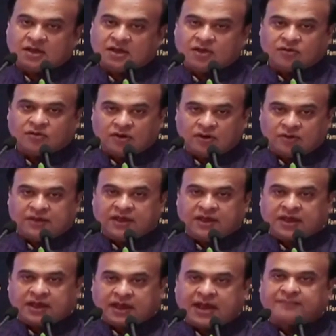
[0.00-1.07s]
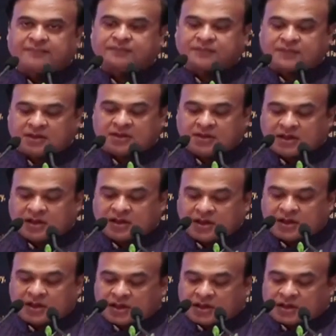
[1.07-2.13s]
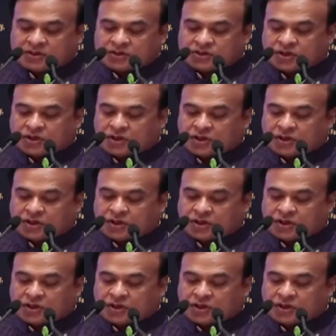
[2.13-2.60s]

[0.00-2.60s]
will be kept. So